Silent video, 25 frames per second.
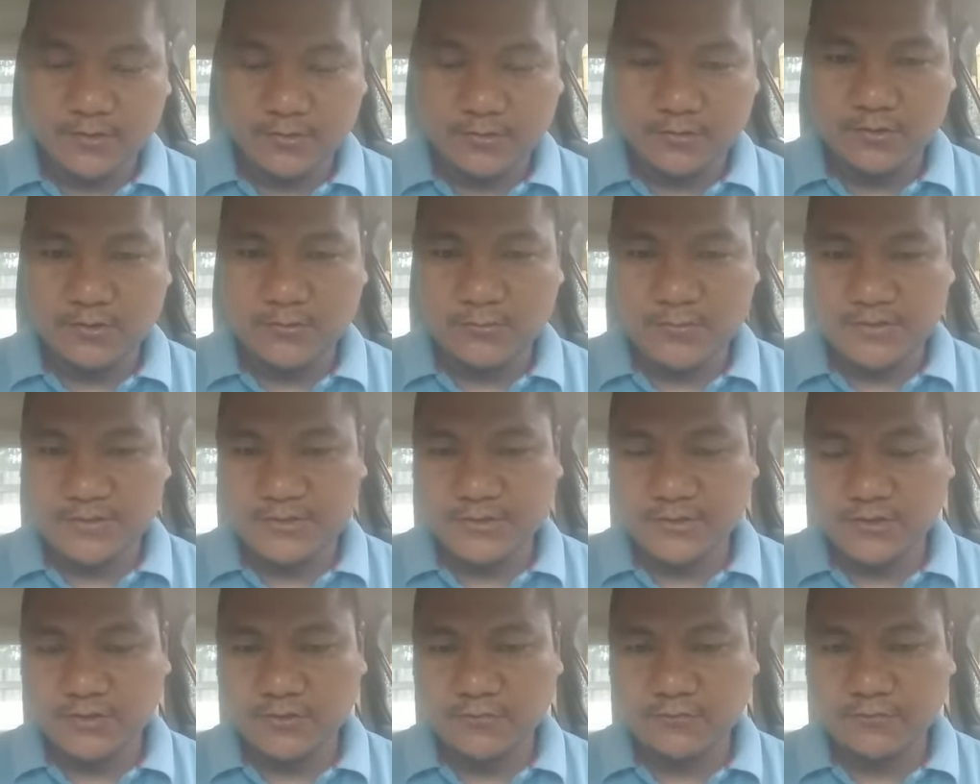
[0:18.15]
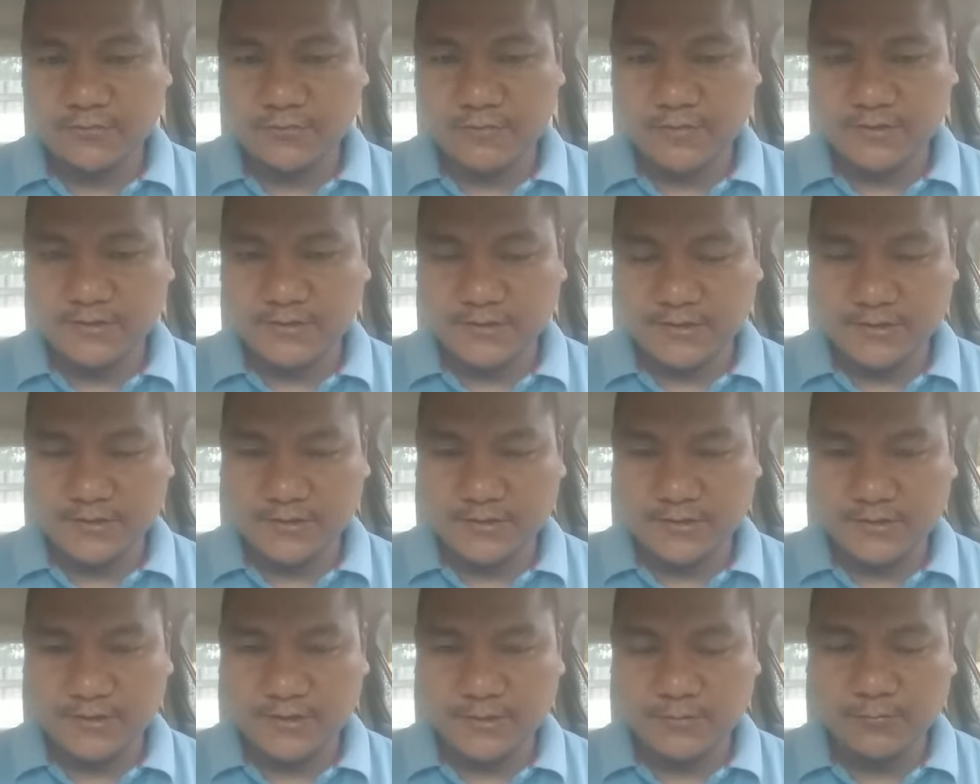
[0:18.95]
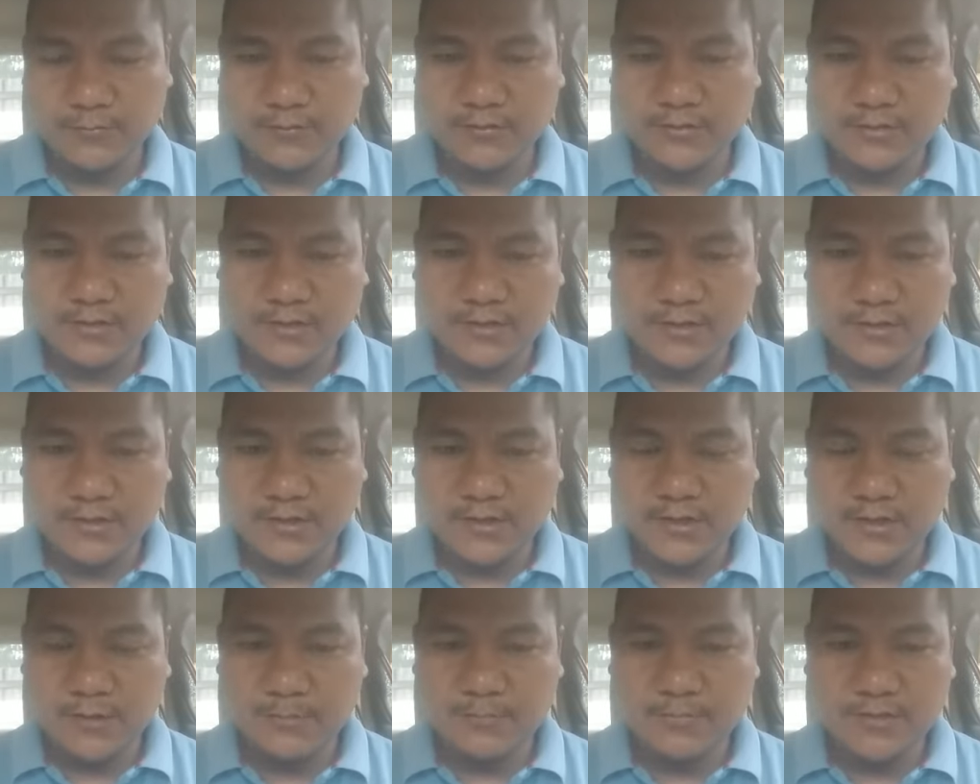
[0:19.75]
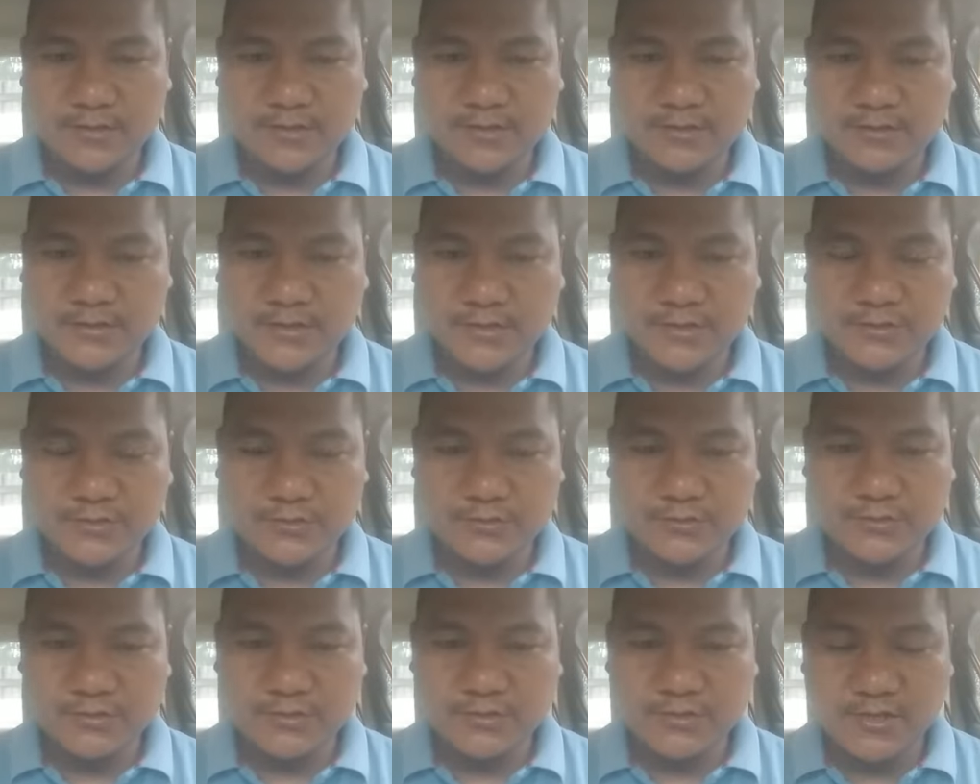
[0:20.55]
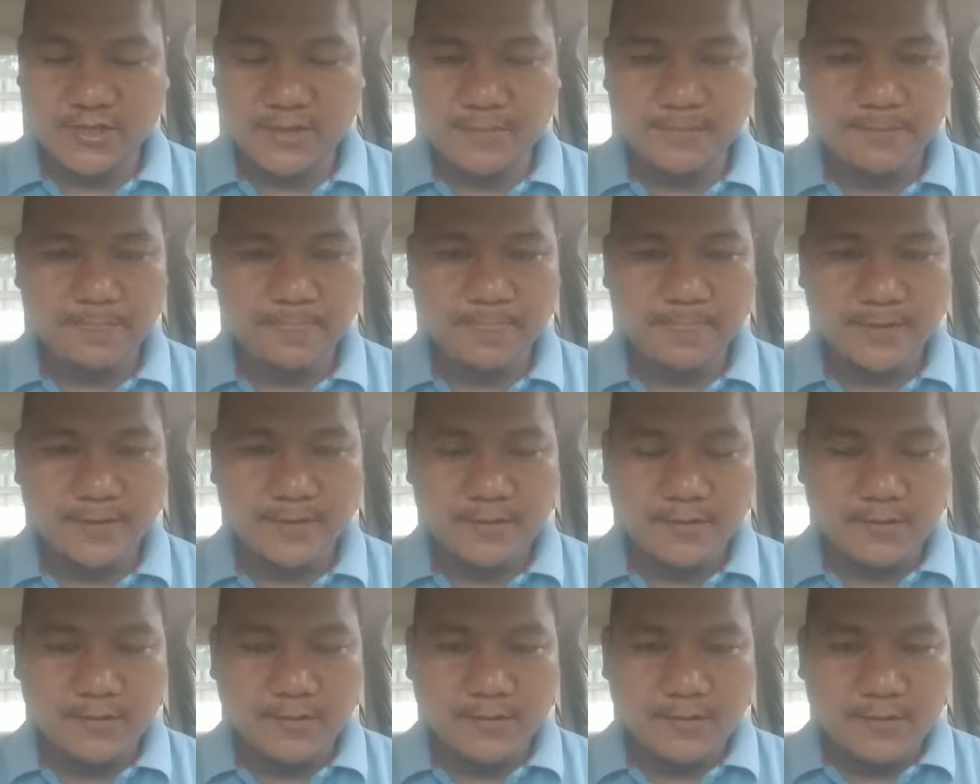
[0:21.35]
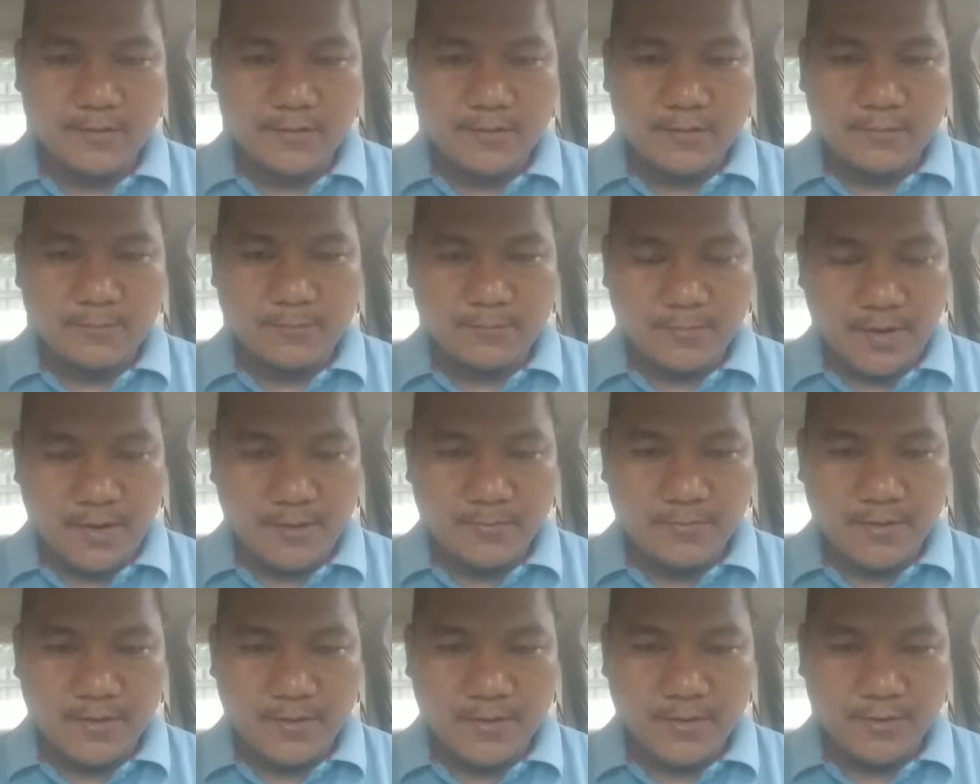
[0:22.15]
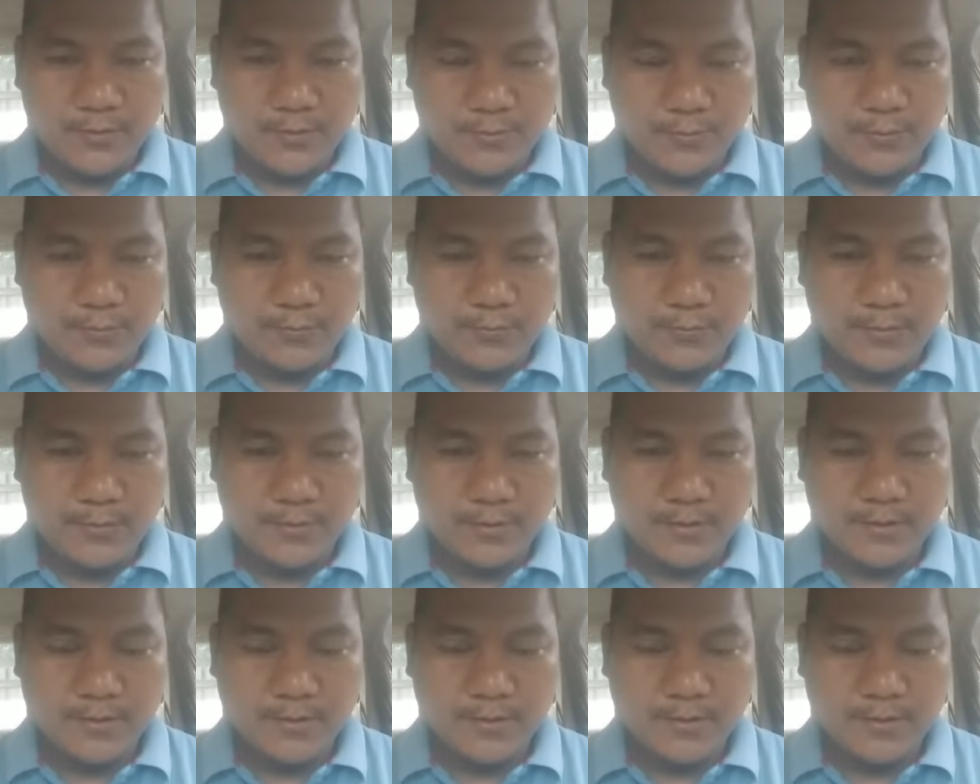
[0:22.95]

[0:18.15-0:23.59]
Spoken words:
On the basis of contact er moddhe amra discuss korechhilam primary group